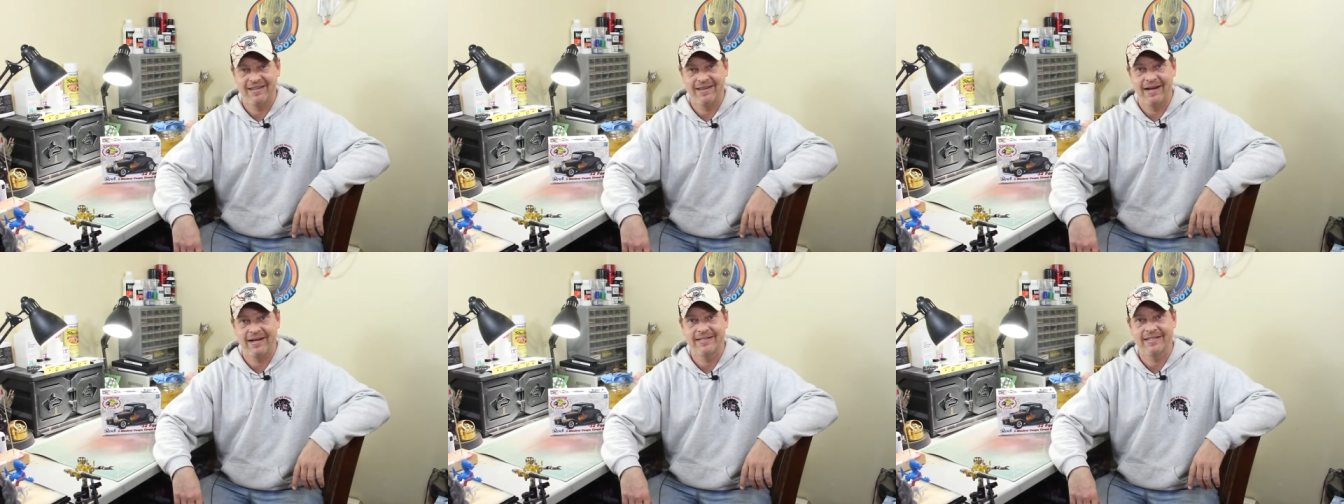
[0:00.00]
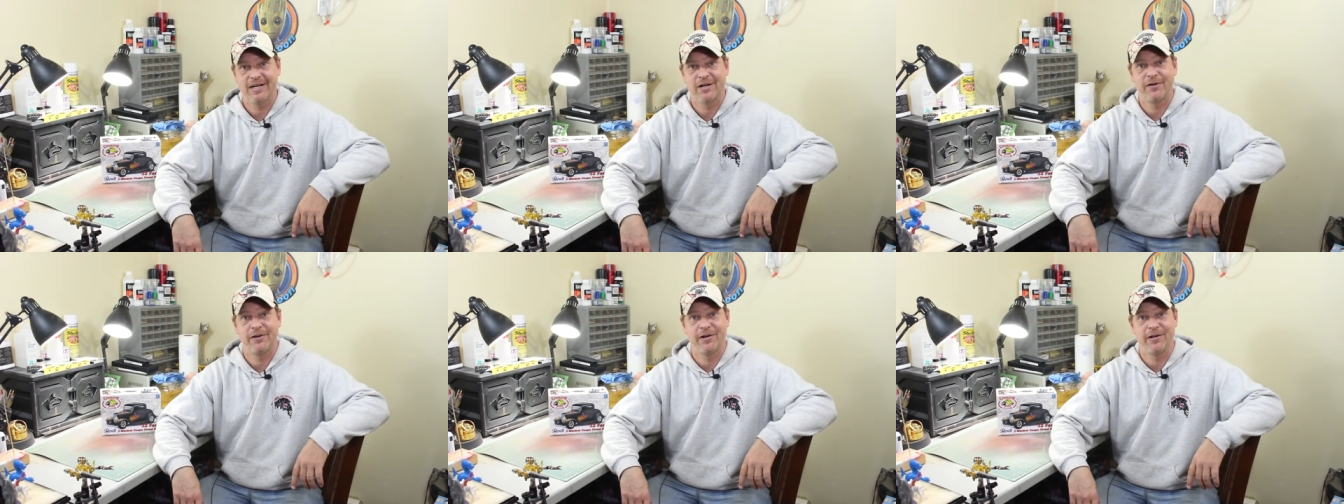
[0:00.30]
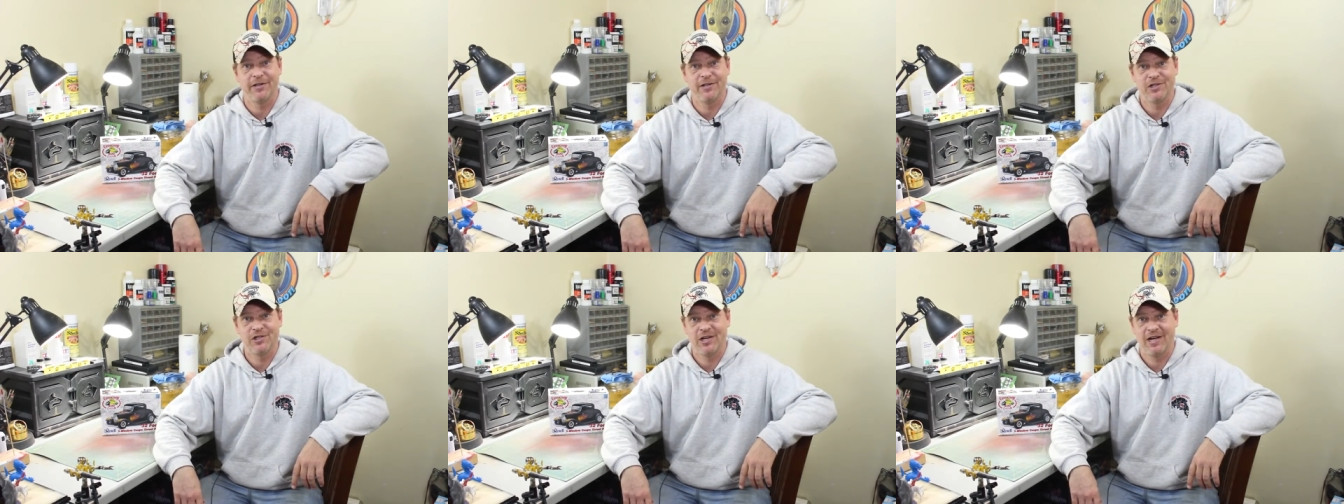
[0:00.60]
that's our
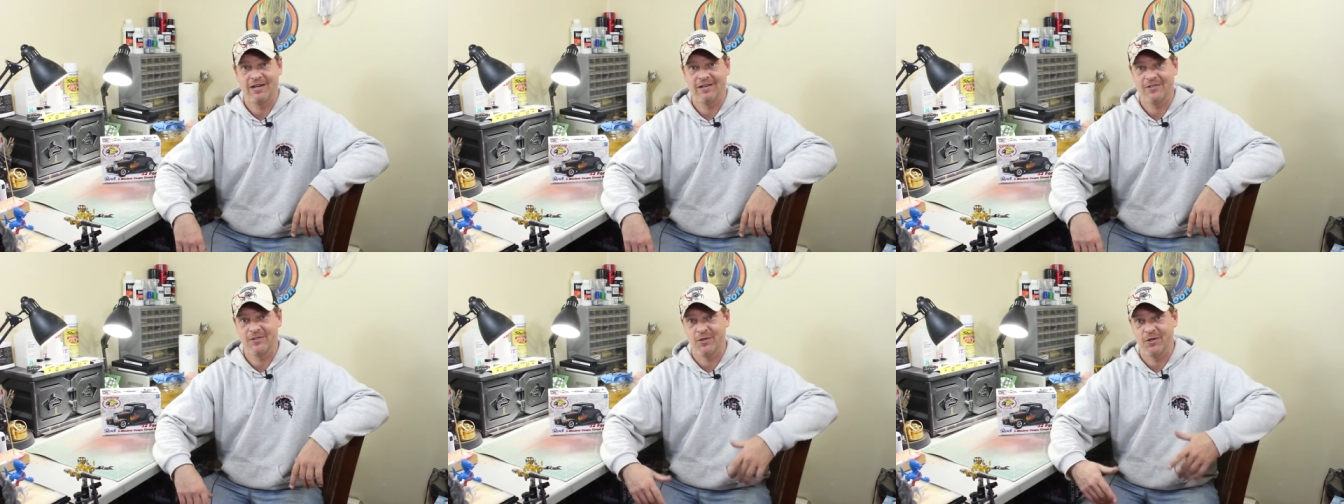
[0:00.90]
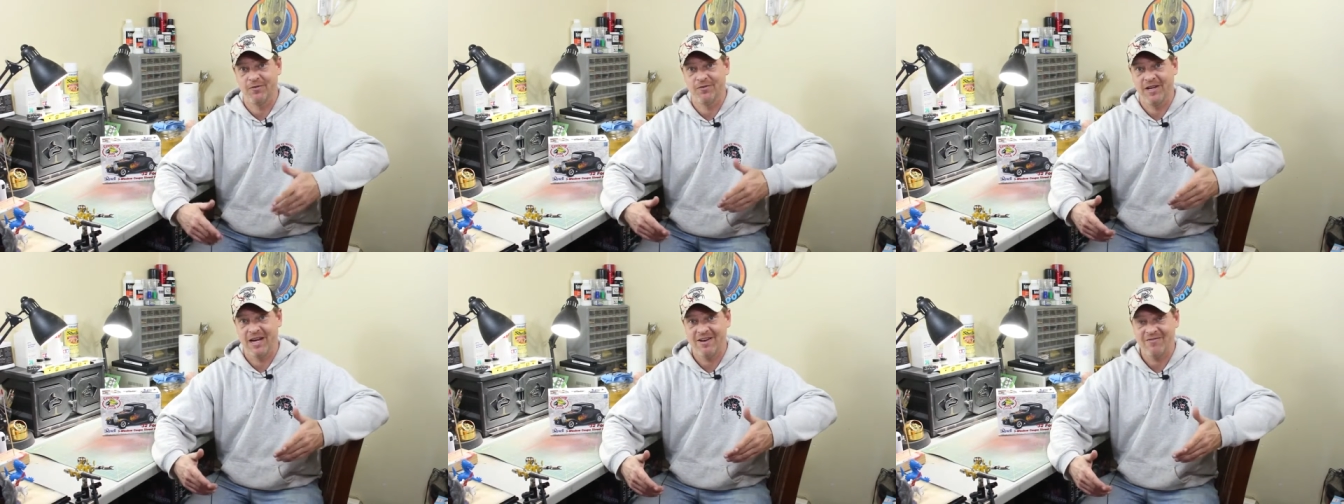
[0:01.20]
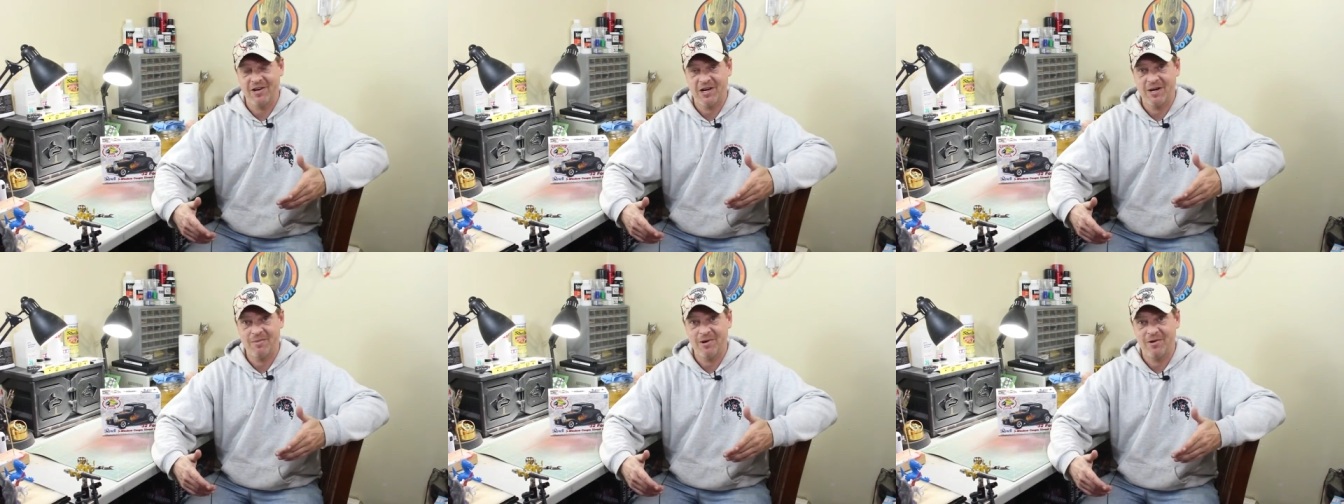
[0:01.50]
other channel, so if you
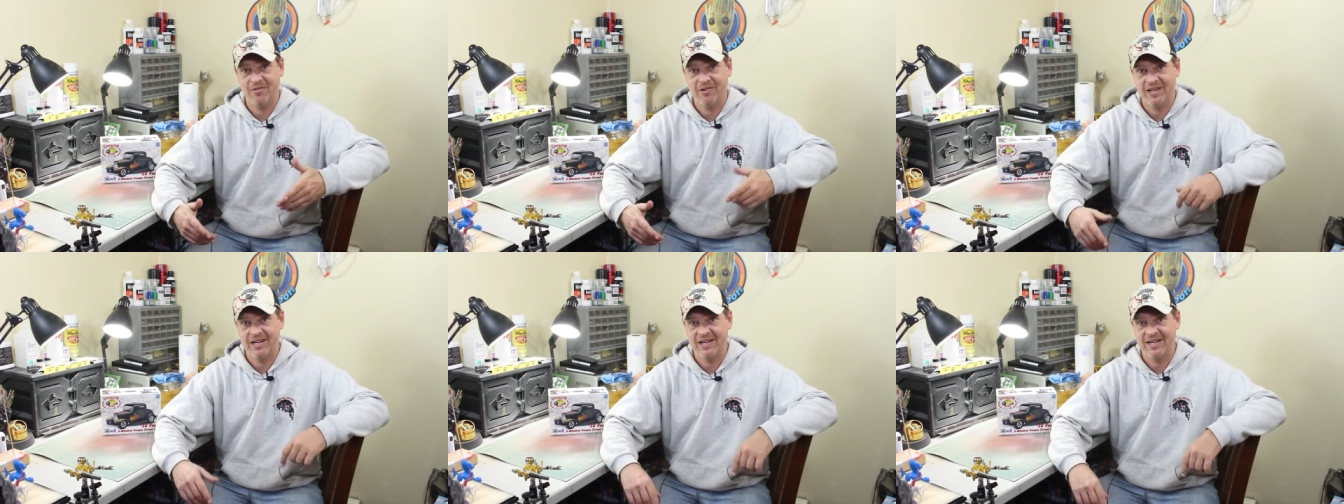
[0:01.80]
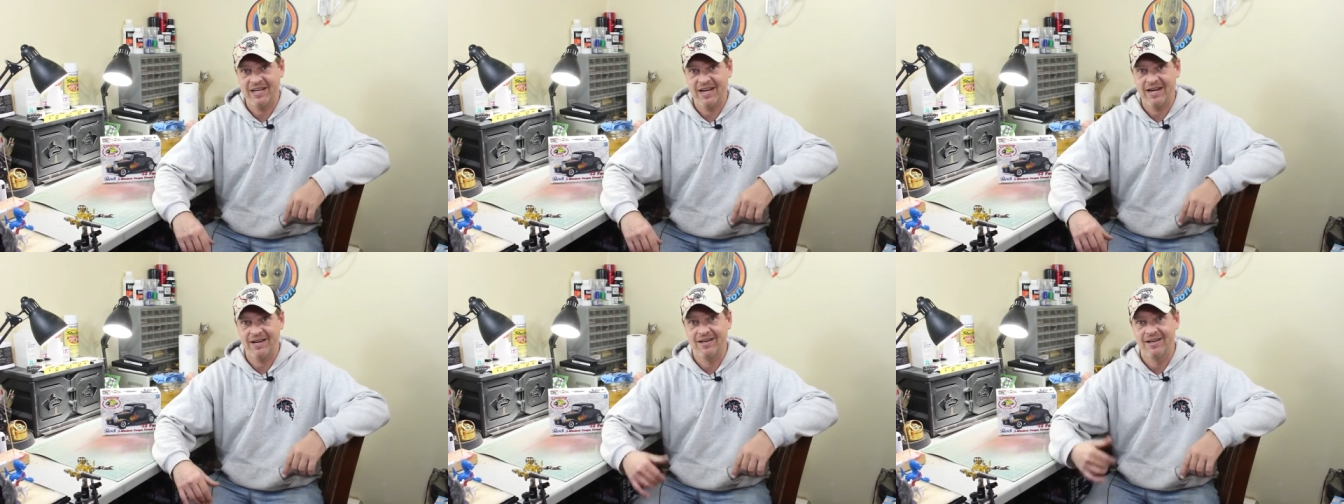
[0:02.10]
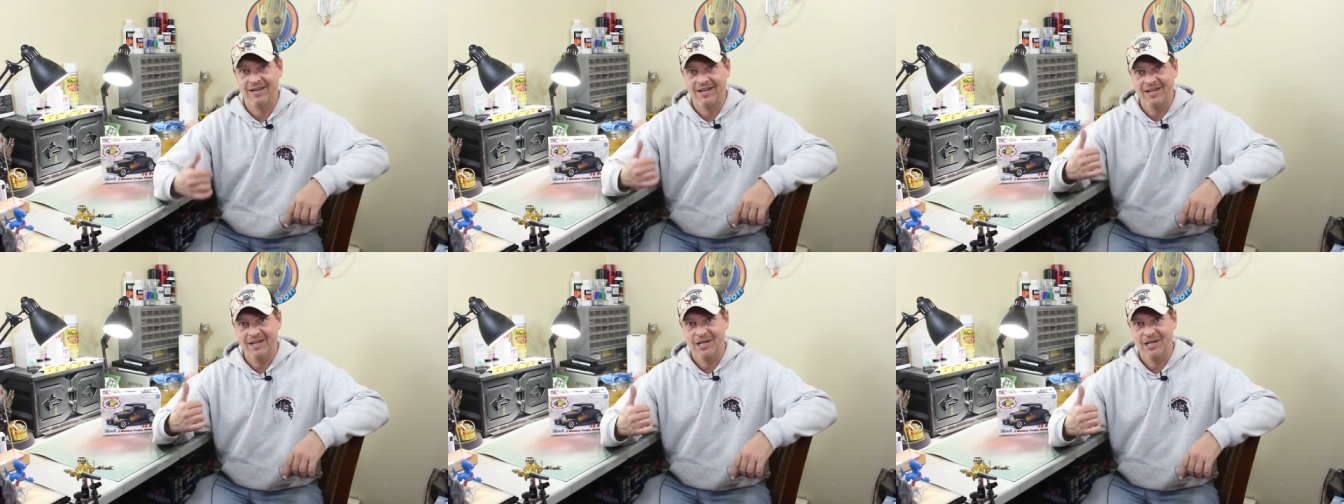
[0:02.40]
haven't come over there yet,